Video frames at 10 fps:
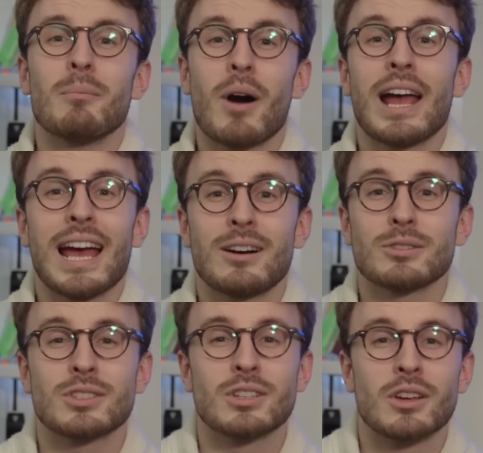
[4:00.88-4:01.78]
my
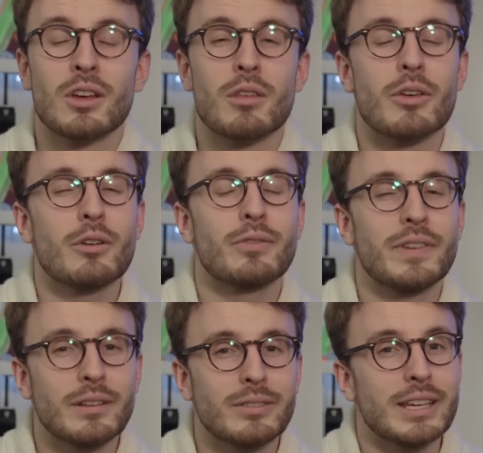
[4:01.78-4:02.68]
house, though
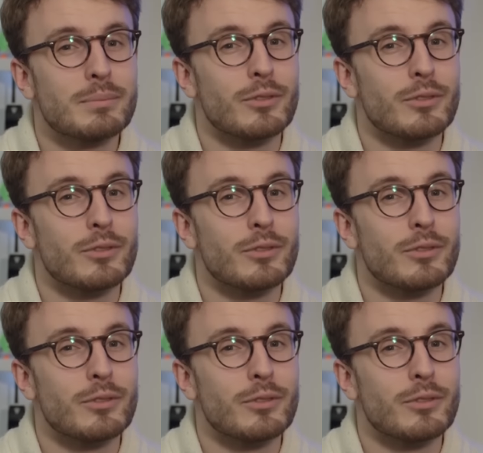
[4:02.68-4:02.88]
filthy